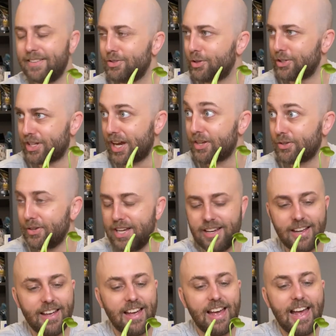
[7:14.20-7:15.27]
trajectory.
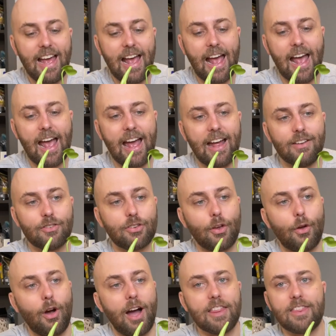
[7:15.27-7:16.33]
And
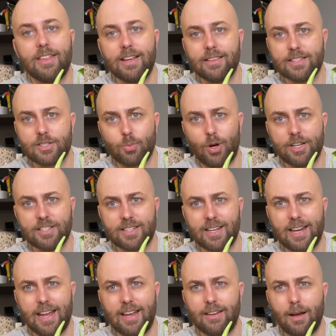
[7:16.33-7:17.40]
so I think this one is going
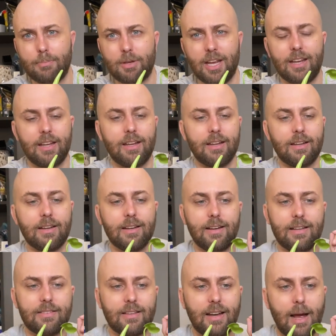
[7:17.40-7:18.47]
to end up getting,
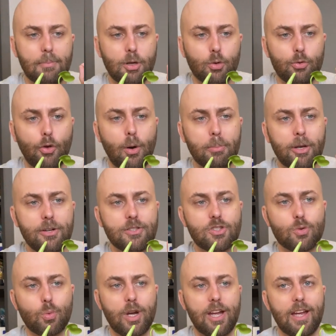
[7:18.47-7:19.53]
is it apical
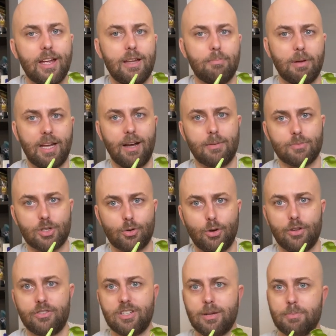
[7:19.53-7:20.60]
dominance, where it becomes the
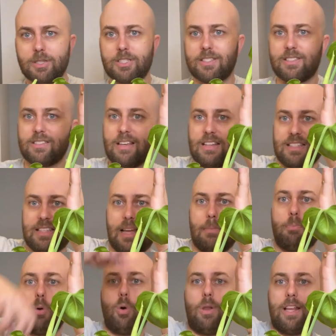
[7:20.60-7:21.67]
growth tip? It's then
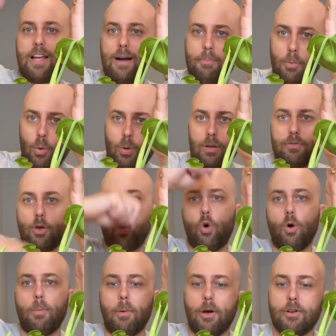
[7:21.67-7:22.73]
pulling up all of the
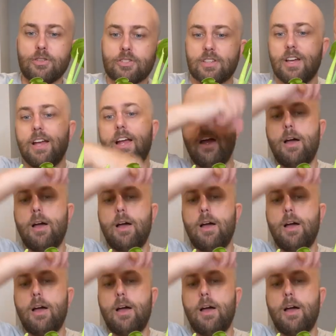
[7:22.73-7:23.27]
hormones,